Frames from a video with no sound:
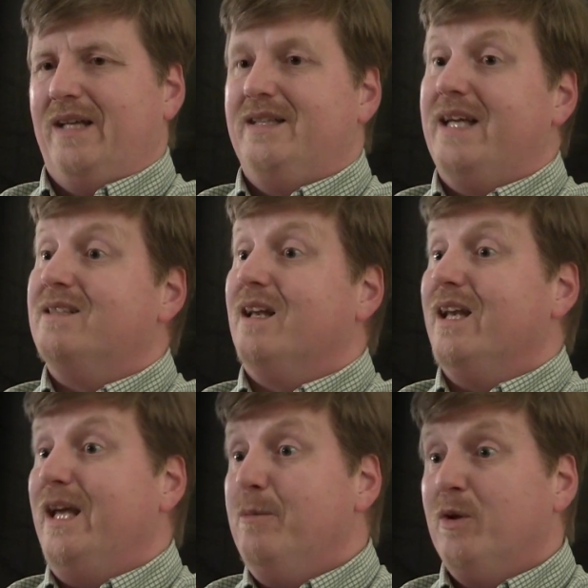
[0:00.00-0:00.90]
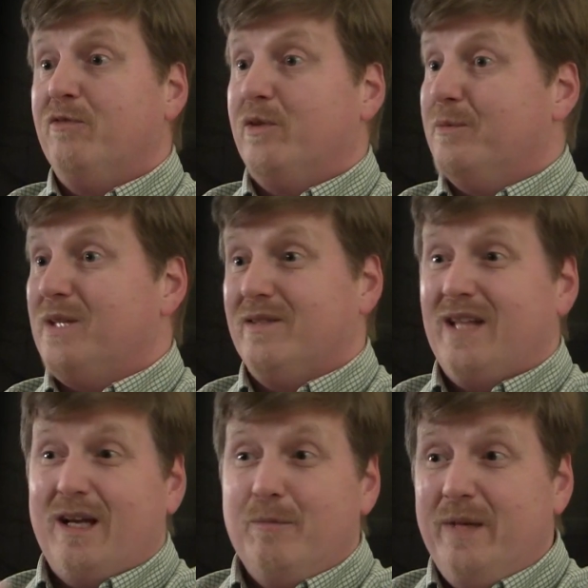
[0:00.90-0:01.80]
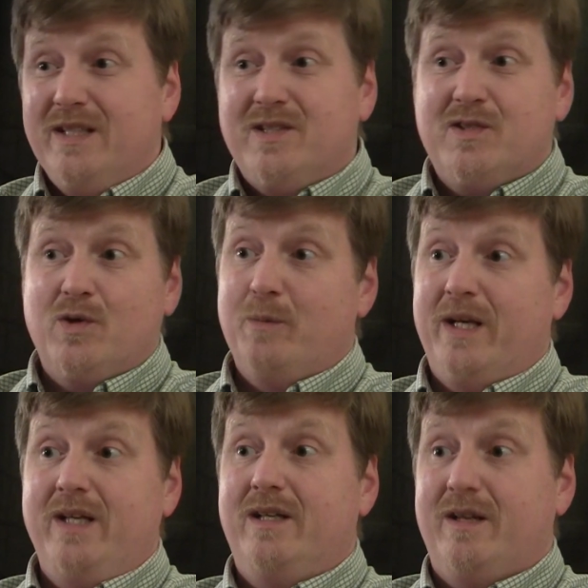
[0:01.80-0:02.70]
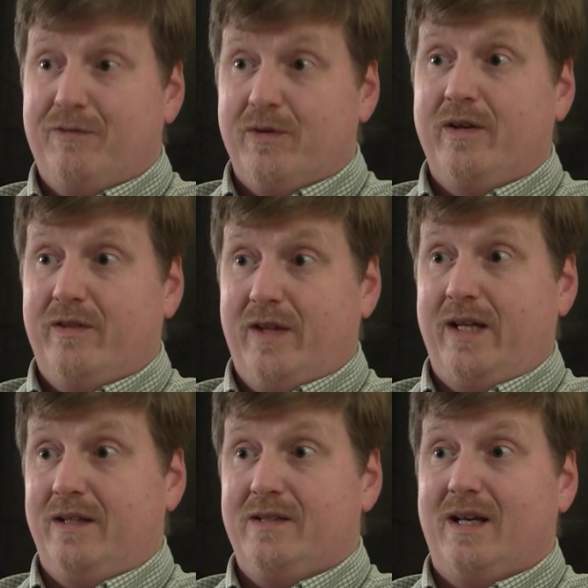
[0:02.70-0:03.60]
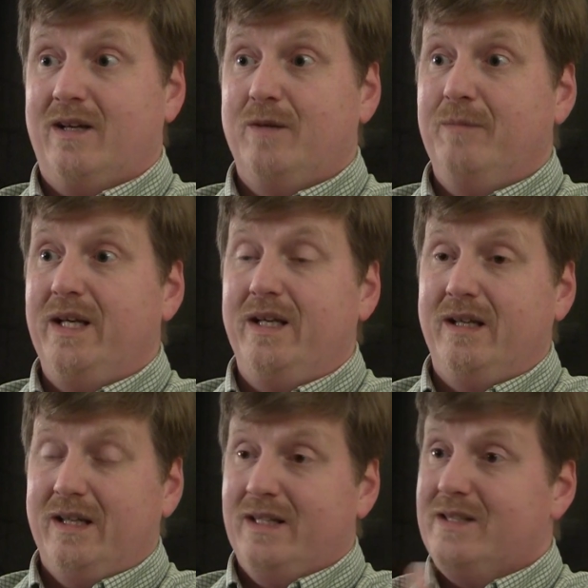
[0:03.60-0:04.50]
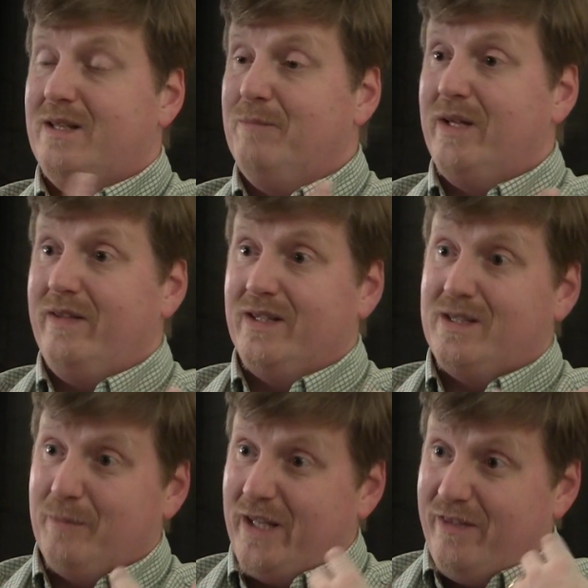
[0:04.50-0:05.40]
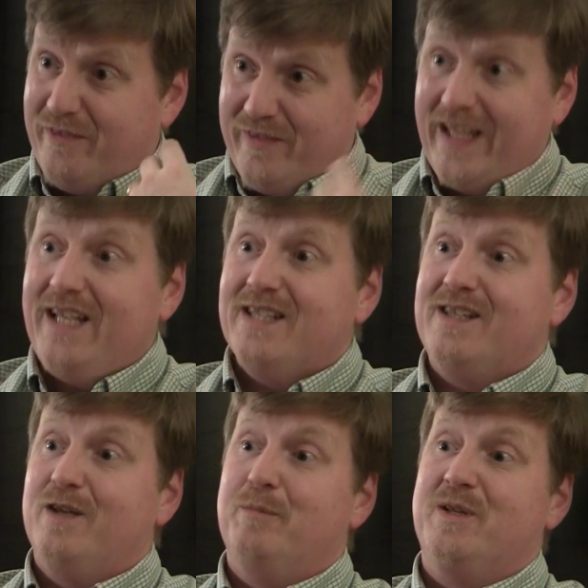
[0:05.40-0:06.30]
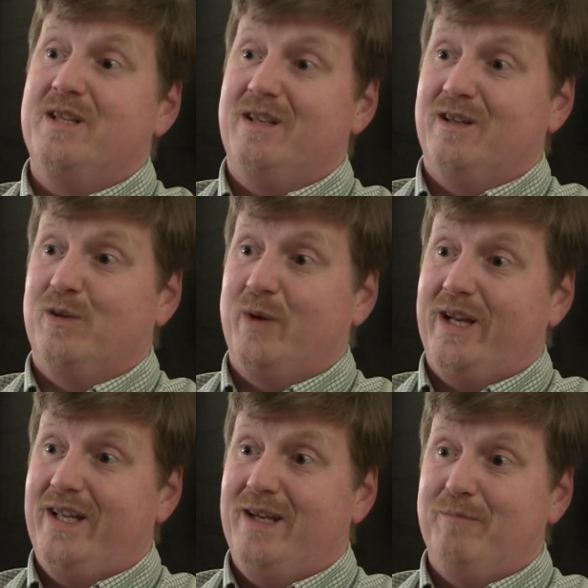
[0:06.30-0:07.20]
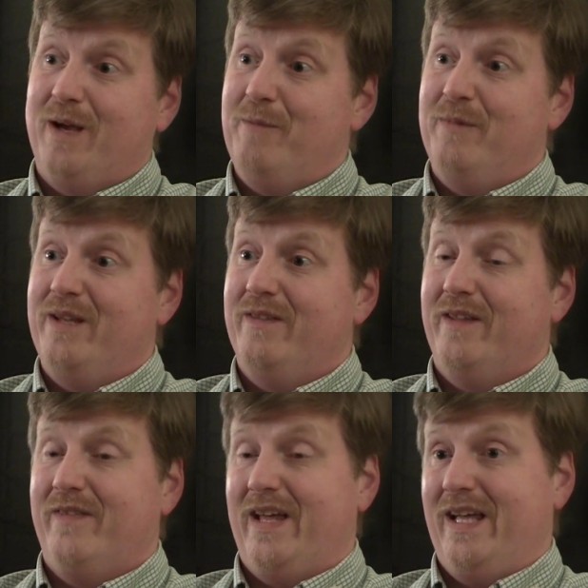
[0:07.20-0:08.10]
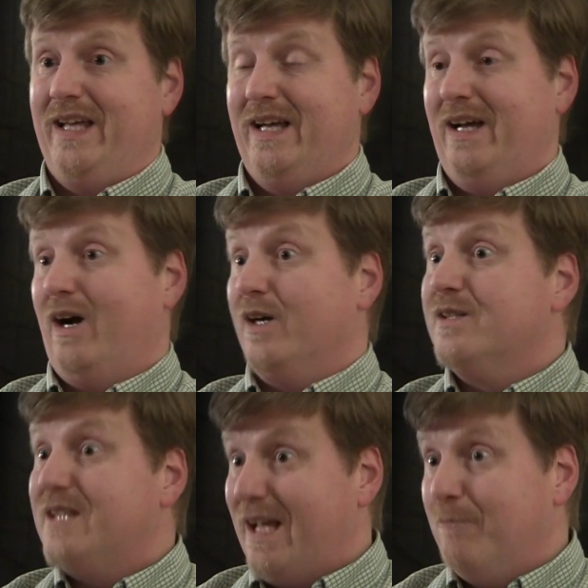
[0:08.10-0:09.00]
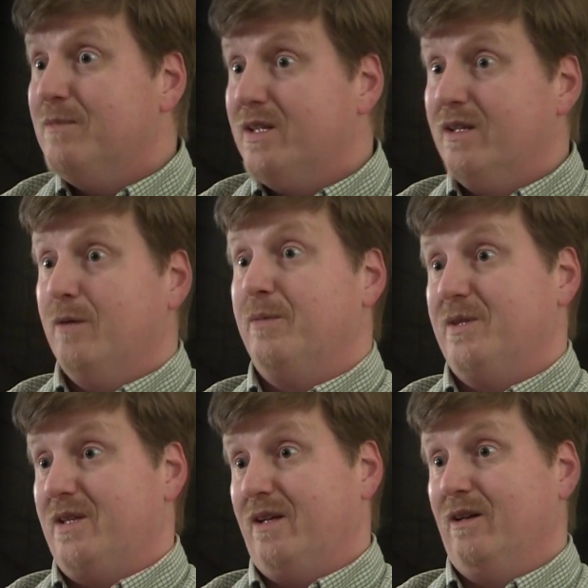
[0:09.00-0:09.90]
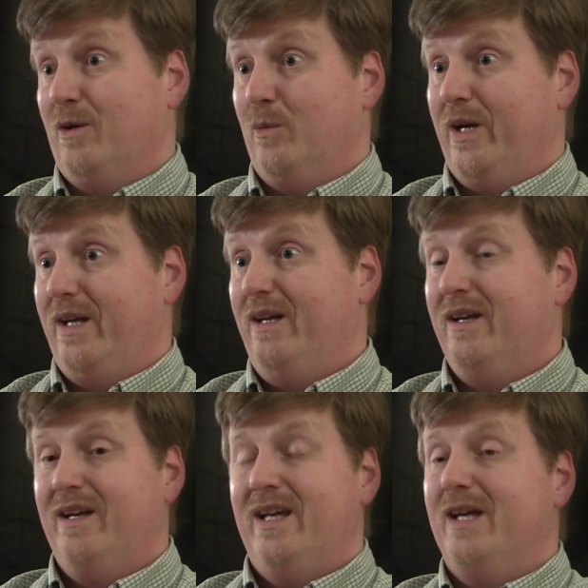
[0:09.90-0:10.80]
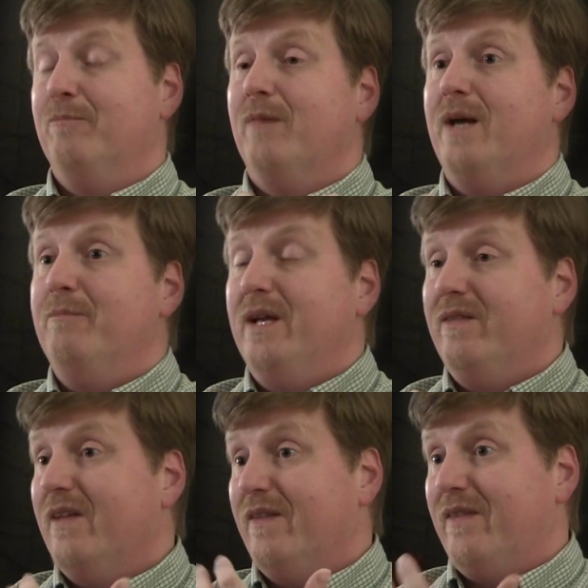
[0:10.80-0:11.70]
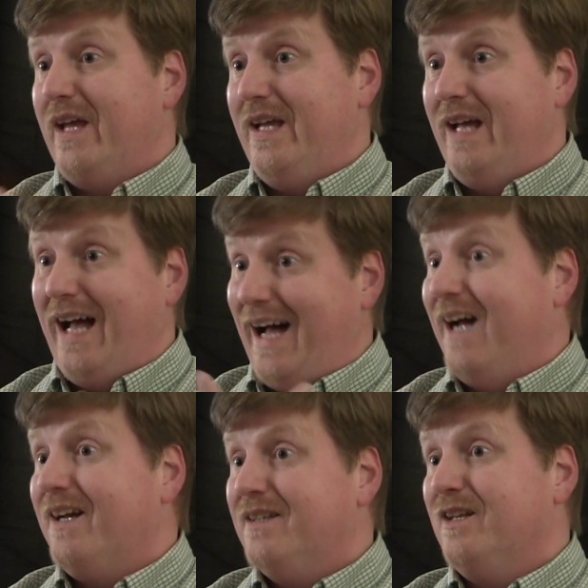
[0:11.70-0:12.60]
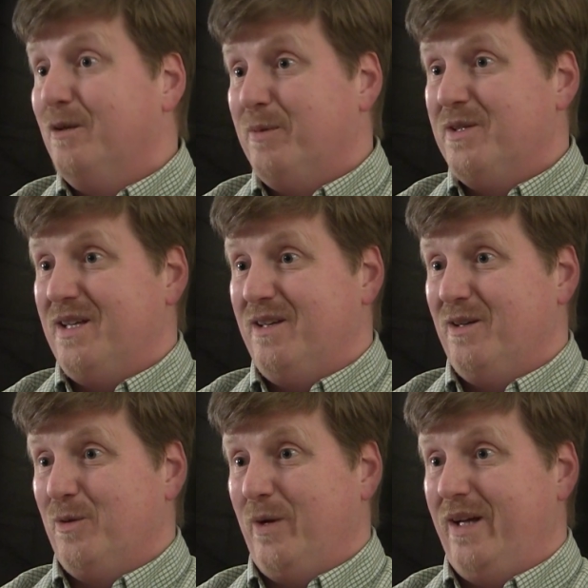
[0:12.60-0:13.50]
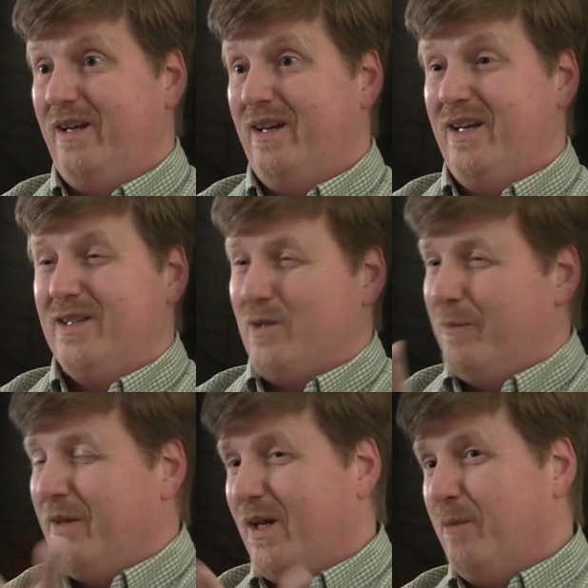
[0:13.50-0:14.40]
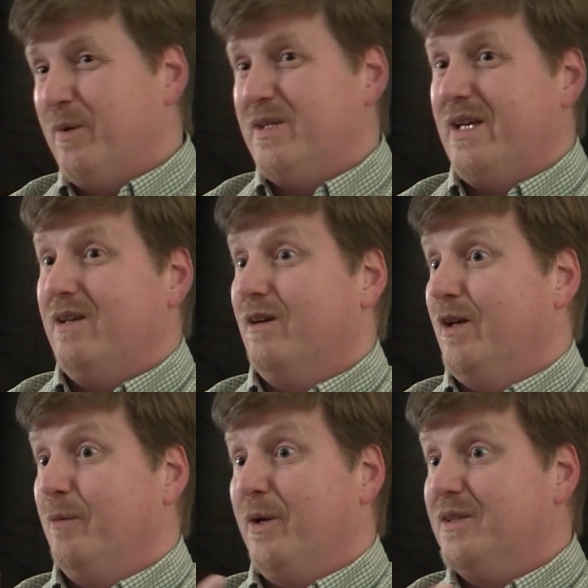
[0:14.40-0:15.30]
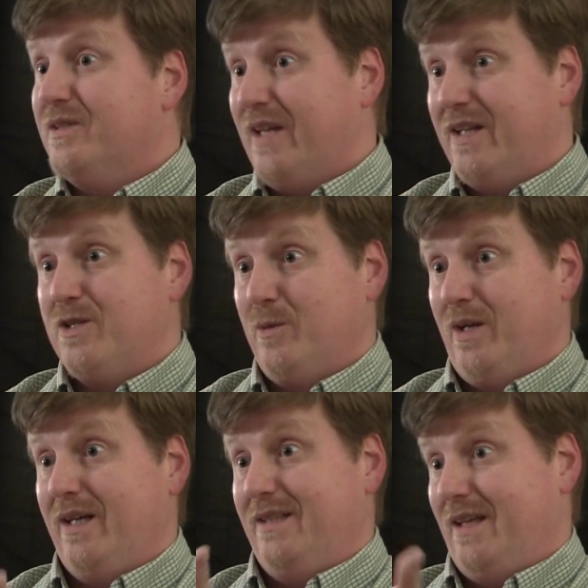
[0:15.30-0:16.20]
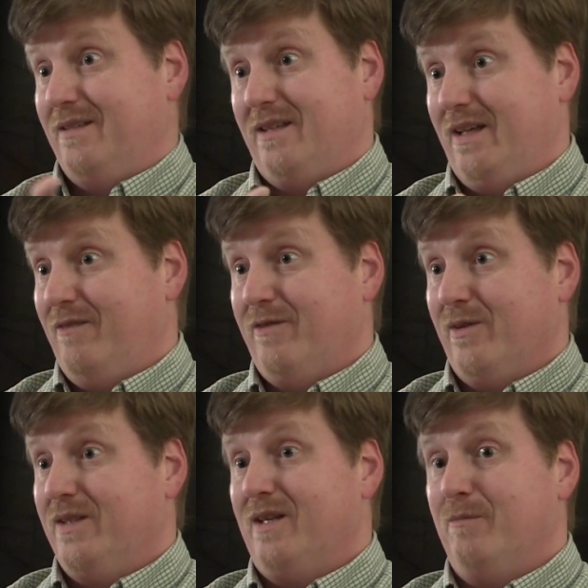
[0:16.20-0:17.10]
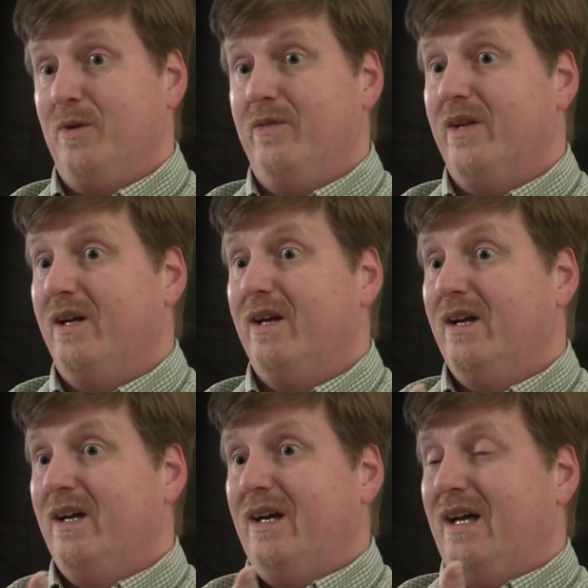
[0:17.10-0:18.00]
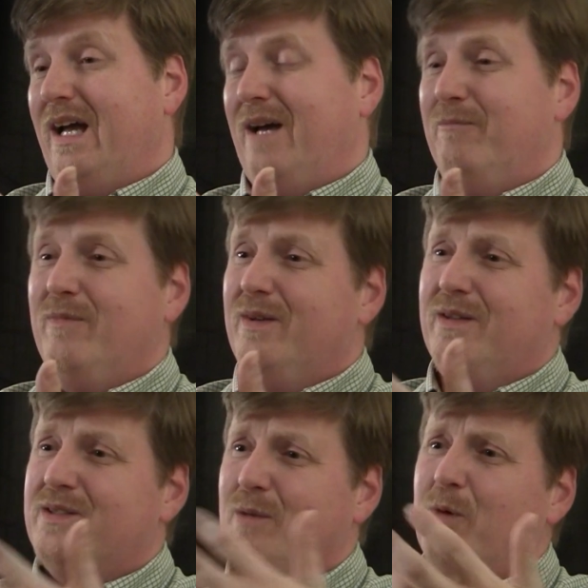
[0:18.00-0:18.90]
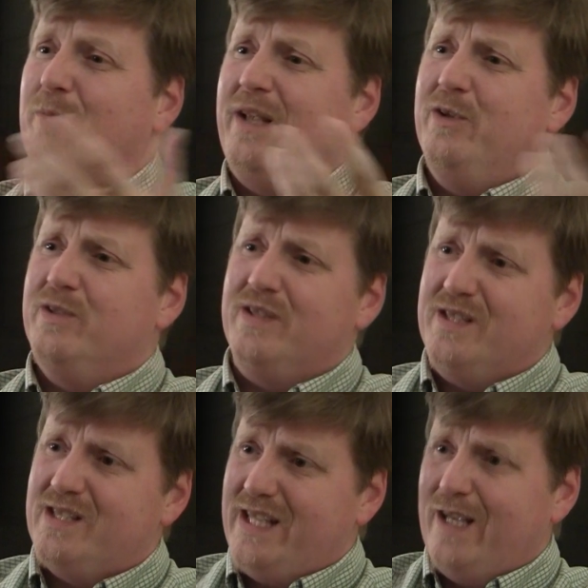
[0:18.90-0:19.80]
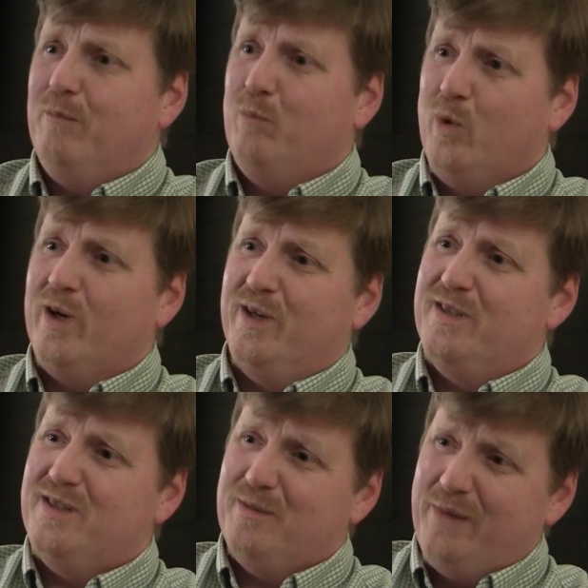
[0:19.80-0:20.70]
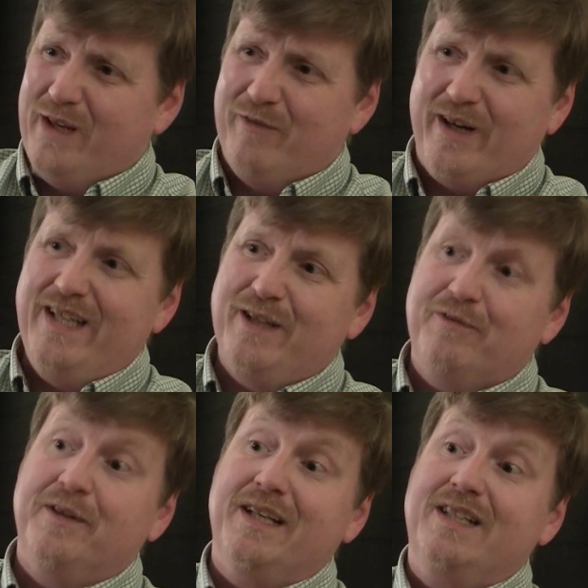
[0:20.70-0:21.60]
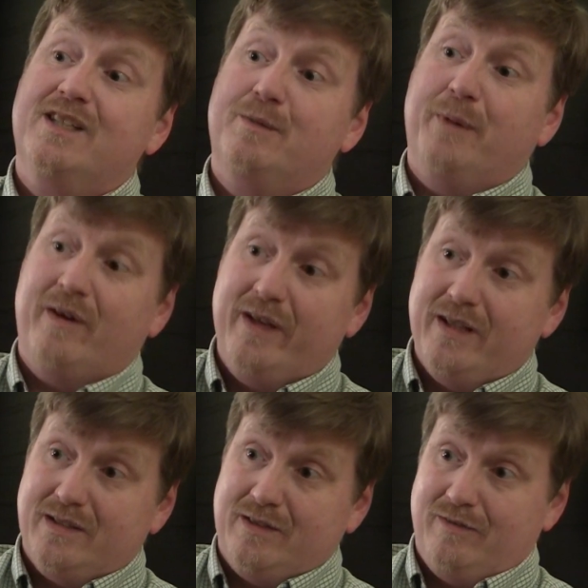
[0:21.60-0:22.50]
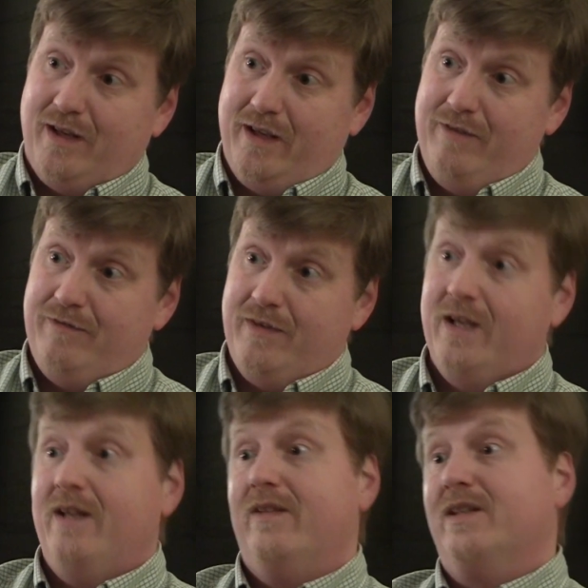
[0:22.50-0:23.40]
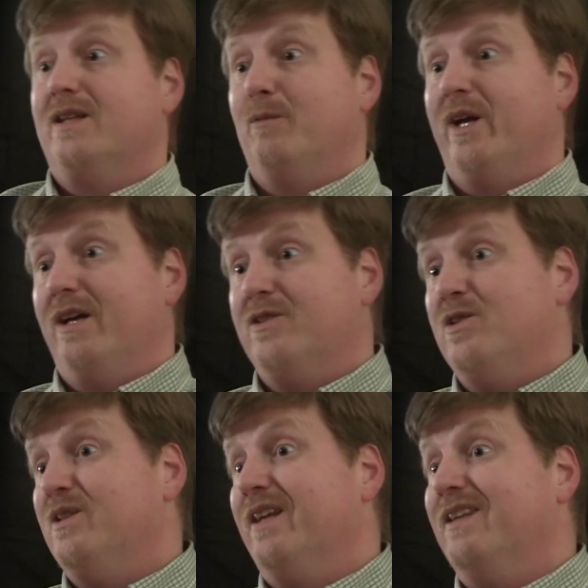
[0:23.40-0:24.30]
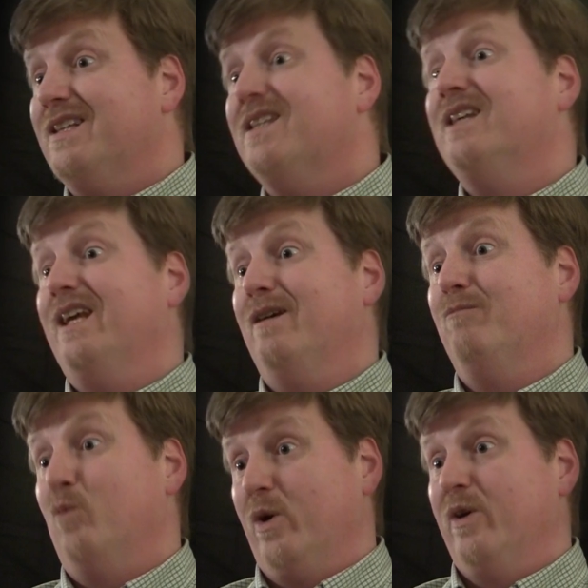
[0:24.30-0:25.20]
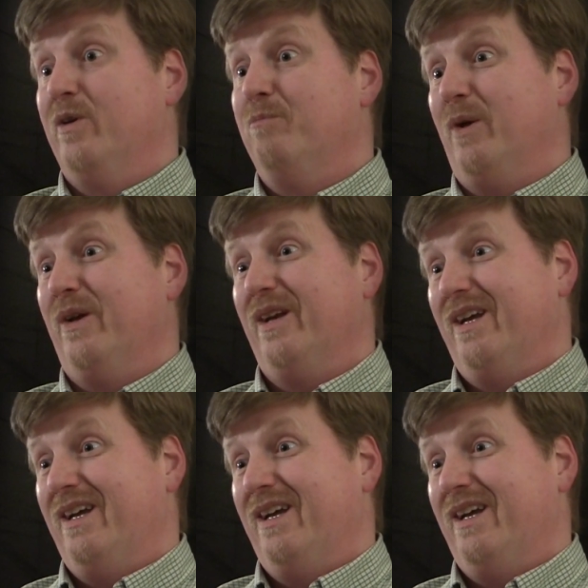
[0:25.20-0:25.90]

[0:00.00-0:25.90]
takes a label for themselves, that can mean so many different things. That could mean simply that somebody thinks in a particular way. It might mean that they are tempted in a particular way. It might mean that they act in a particular way. So I'm thinking particularly about sexual identity, for example, that someone might use the same word to mean a very different experience of life than someone else using the same word, but